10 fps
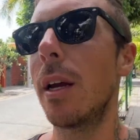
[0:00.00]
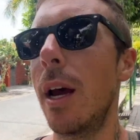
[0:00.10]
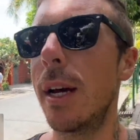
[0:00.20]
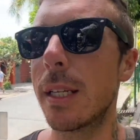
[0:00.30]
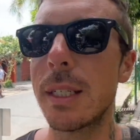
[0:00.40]

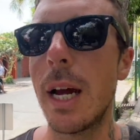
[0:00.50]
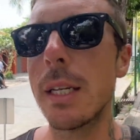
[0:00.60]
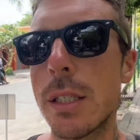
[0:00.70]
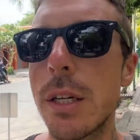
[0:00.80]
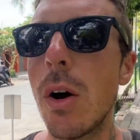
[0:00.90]
and it's not
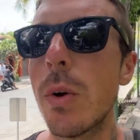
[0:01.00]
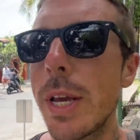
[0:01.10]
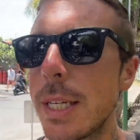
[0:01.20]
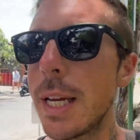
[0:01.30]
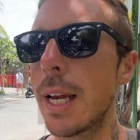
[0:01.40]
so
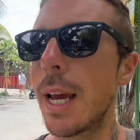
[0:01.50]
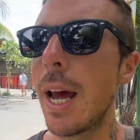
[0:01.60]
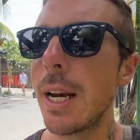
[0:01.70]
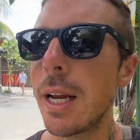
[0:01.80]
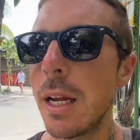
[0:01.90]
easy to get,